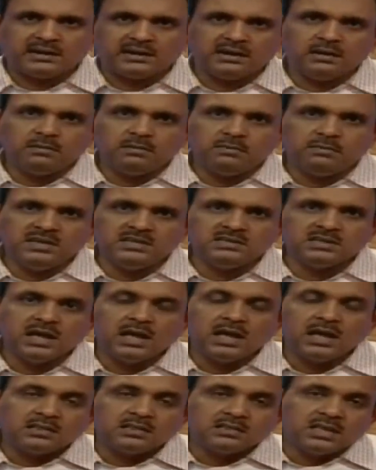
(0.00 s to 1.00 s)
Practical
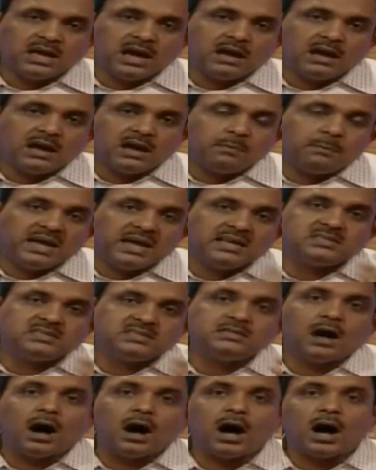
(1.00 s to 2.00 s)
means they are
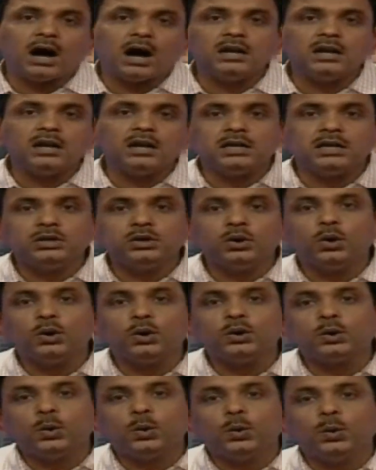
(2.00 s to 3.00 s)
based on
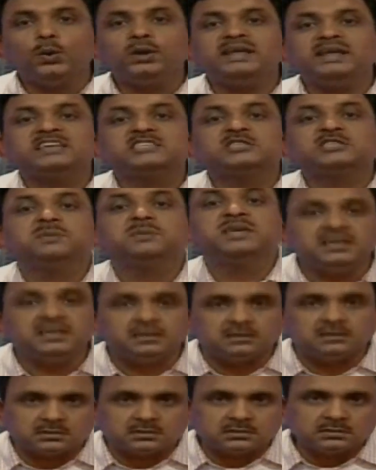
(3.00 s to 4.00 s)
your own
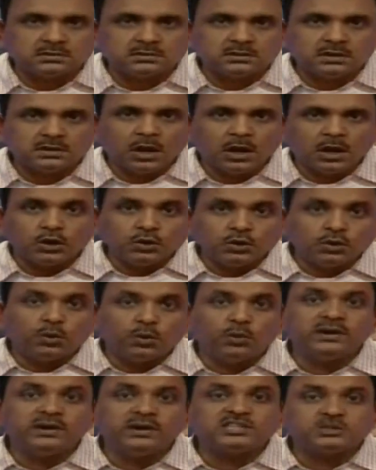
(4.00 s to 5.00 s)
experience
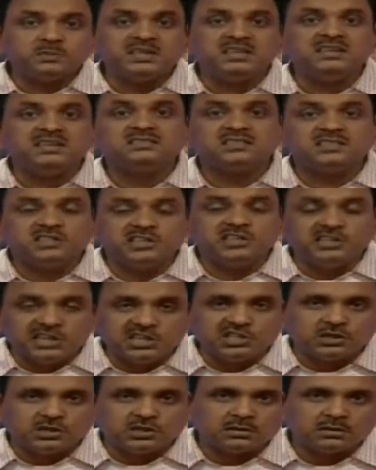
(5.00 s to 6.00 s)
as
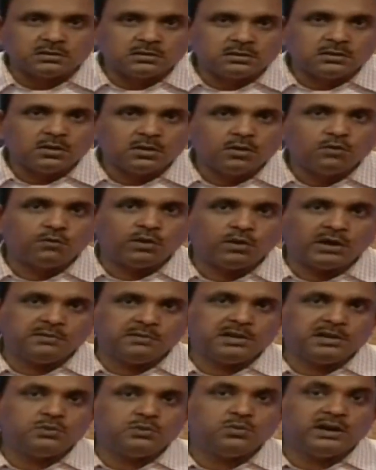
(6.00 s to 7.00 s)
a teacher,
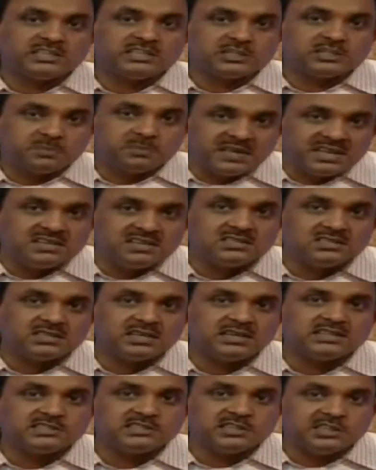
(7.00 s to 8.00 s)
whatever you are
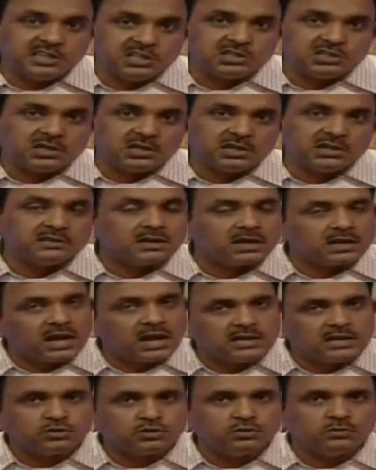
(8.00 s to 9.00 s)
experiencing as a teacher in
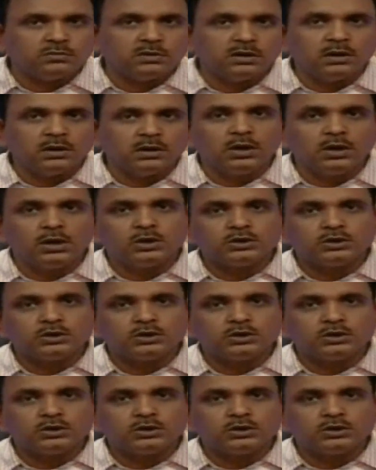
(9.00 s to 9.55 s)
the classroom.